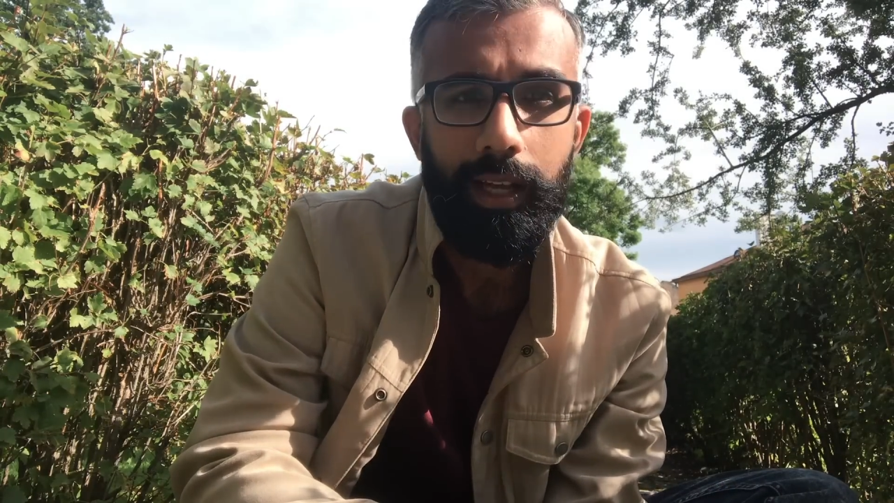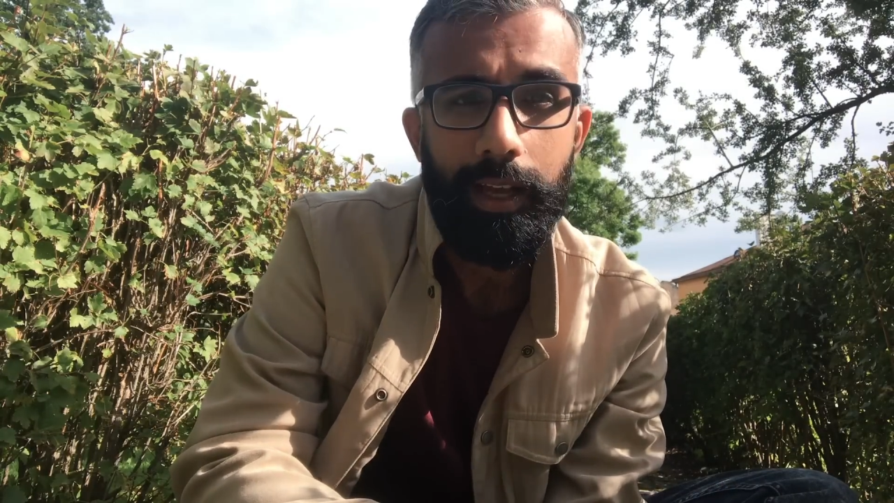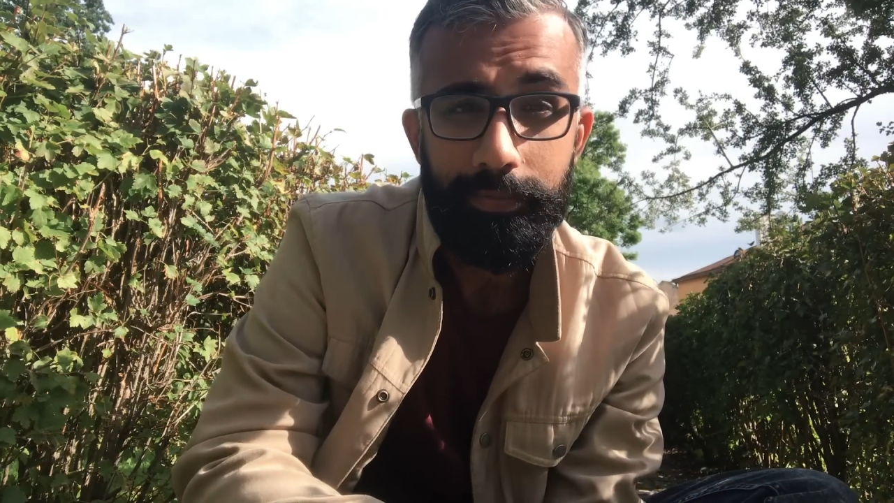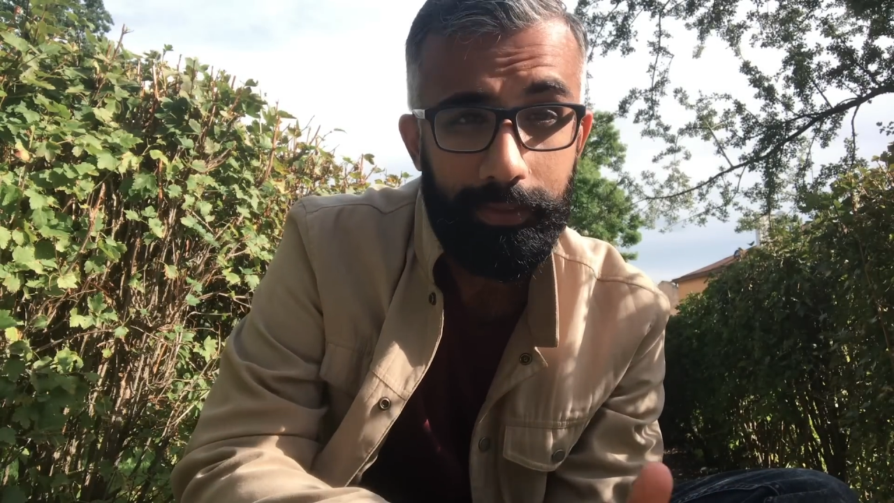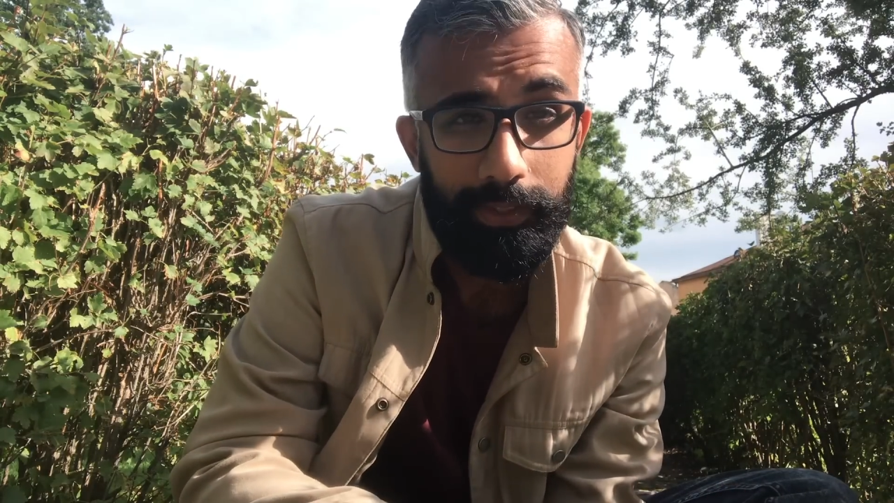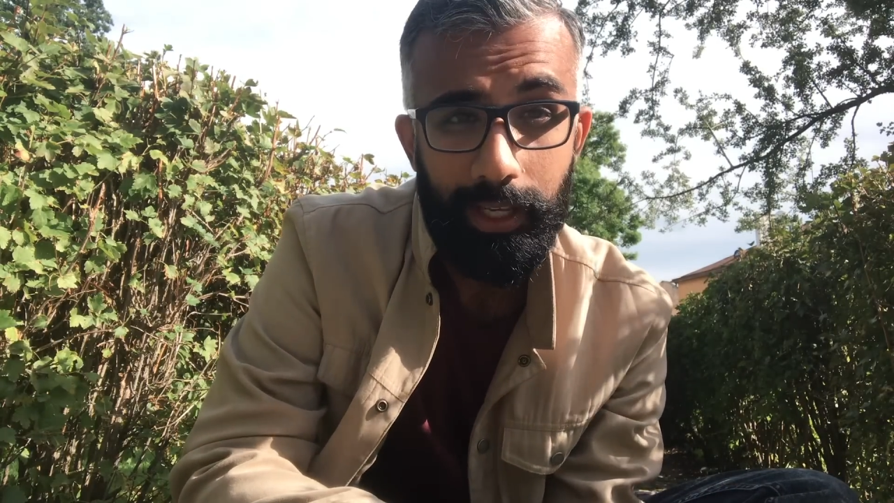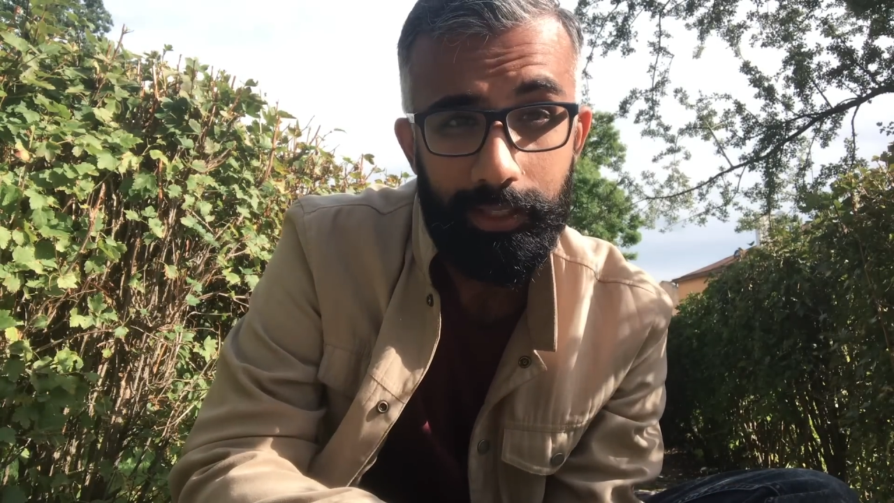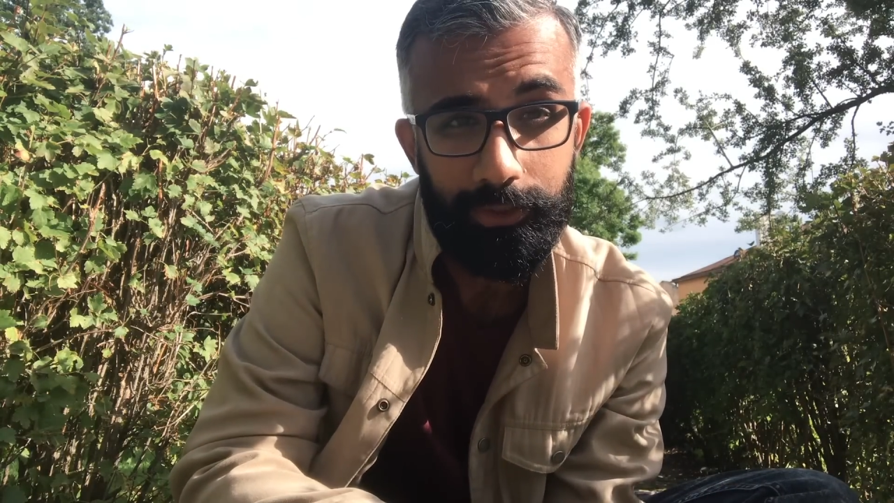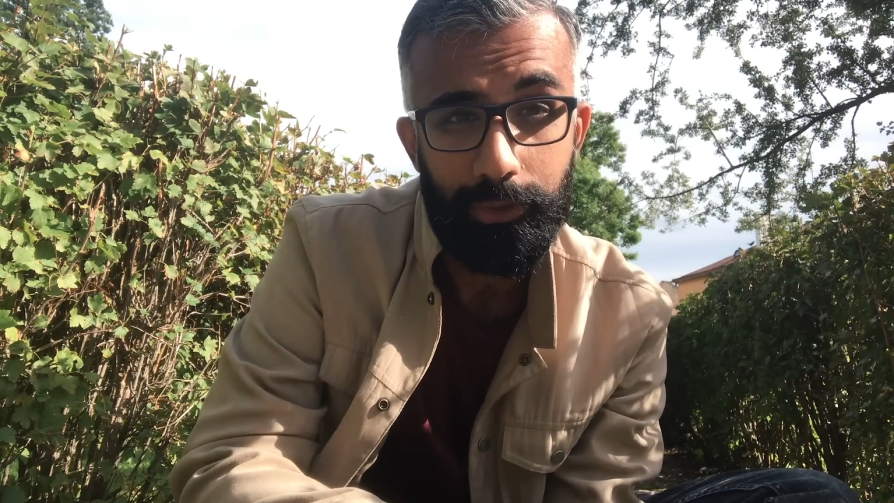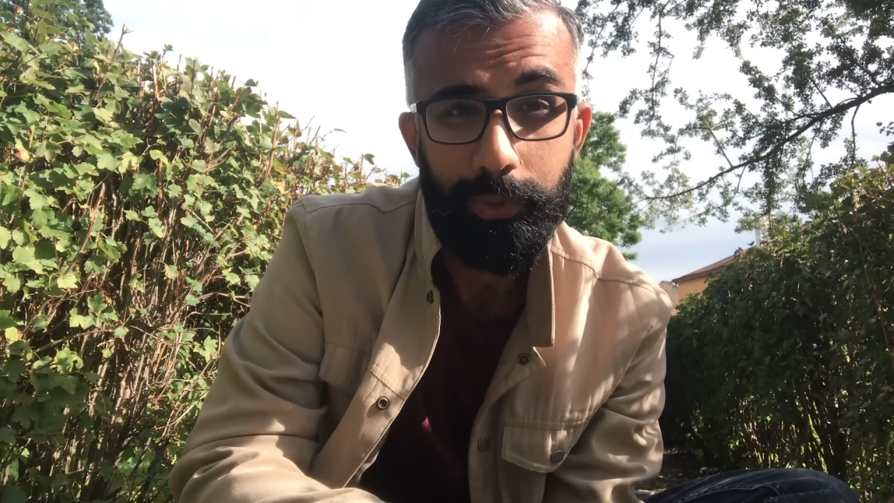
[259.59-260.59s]
I've never had
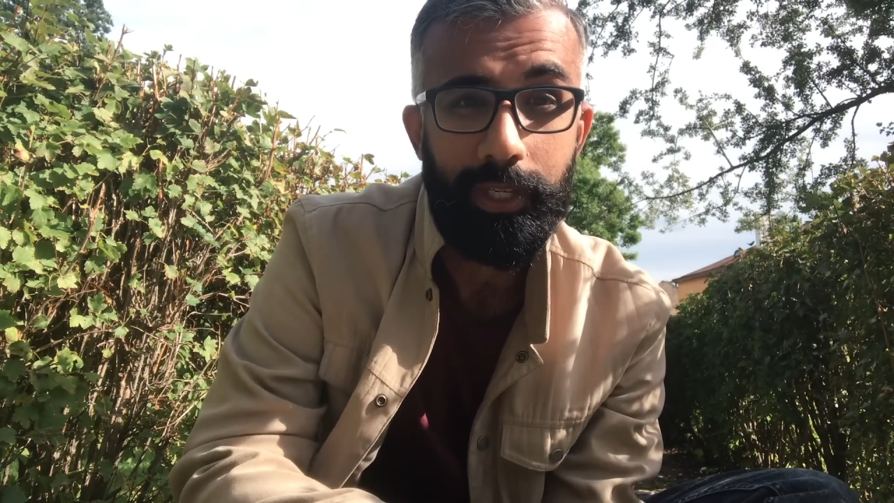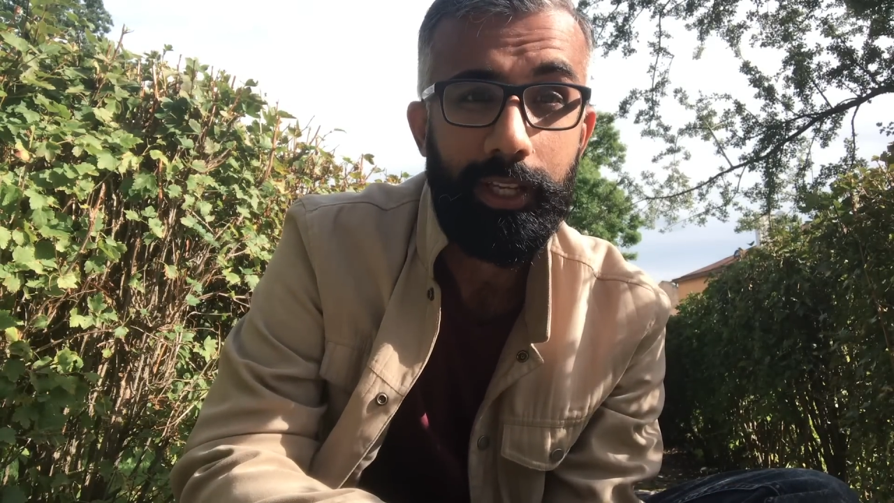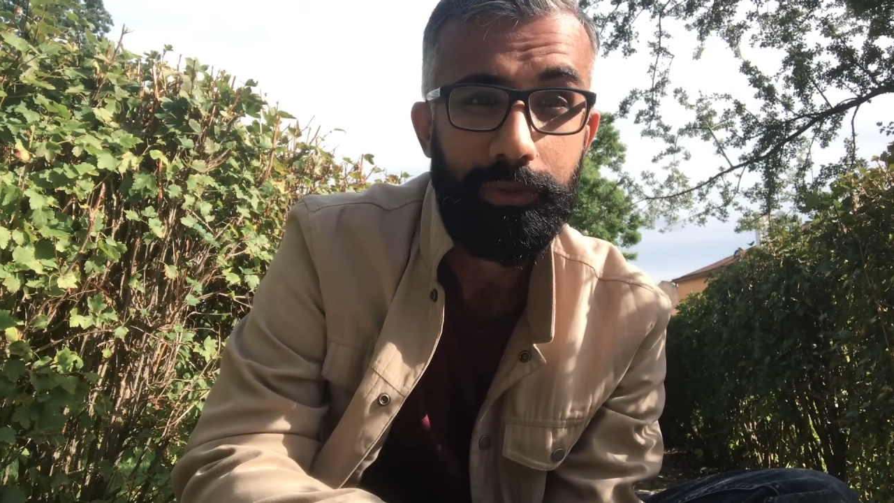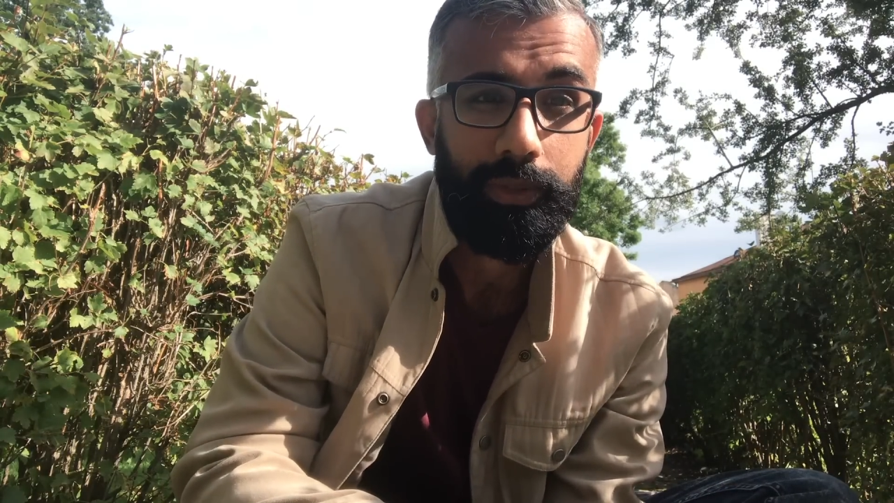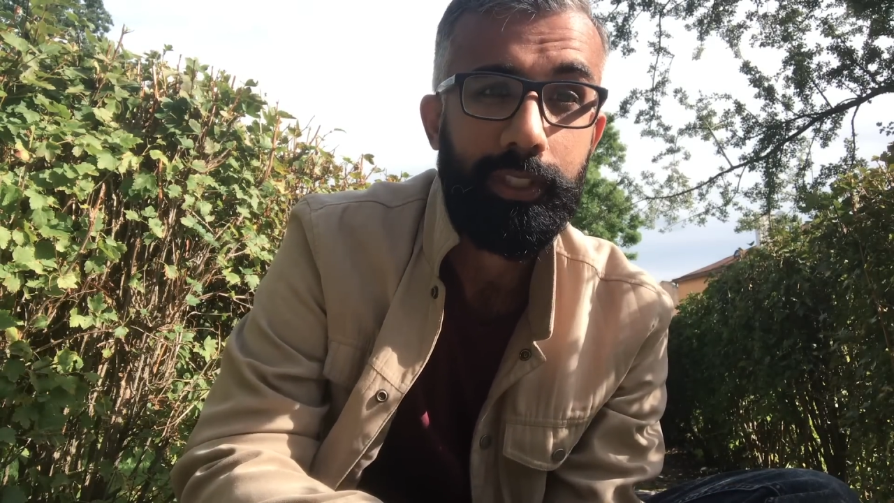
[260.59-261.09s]
a supernatural